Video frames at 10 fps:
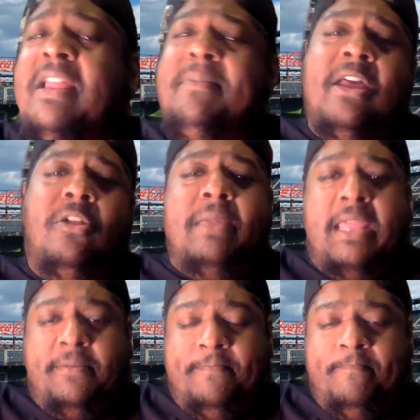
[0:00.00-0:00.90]

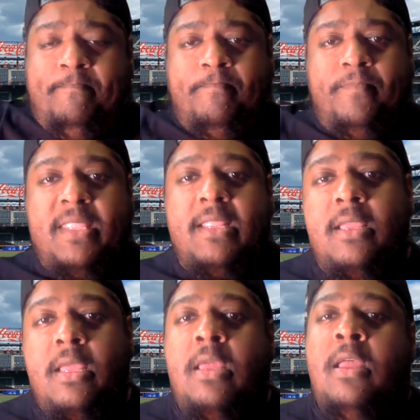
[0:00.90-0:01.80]
MLB.
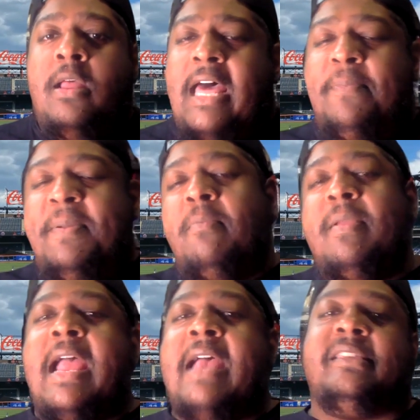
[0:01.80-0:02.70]
A lot of people have been
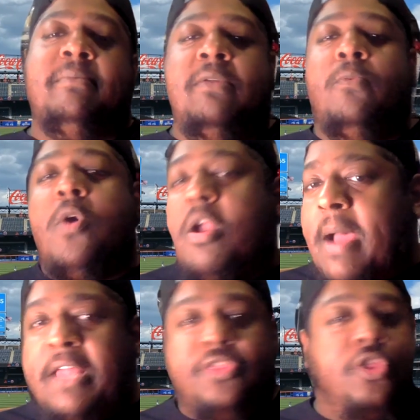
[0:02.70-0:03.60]
asking me what are
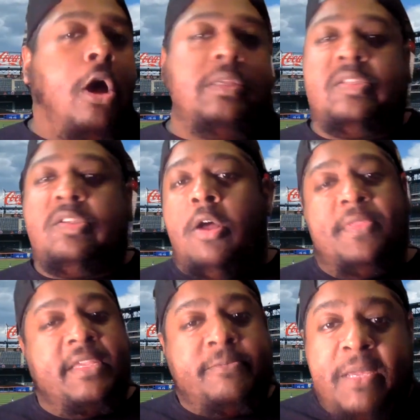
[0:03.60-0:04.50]
my thoughts on
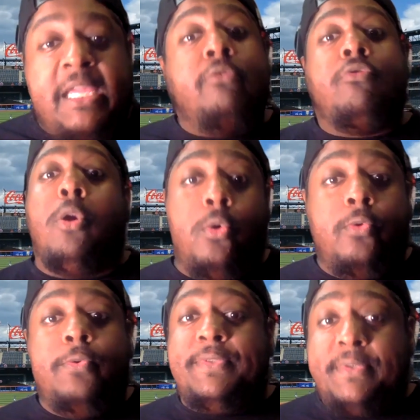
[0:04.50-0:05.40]
this Pete
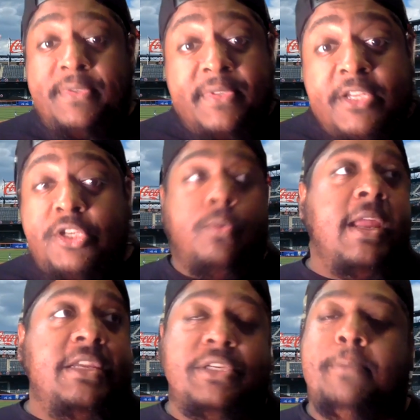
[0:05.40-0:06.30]
Rose
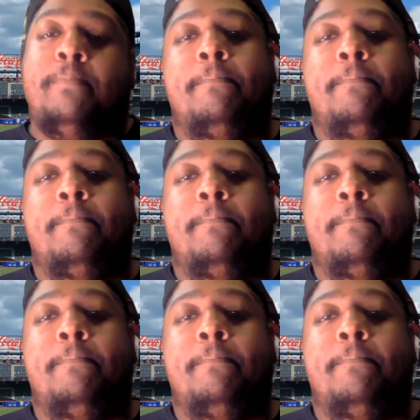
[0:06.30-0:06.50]
situation.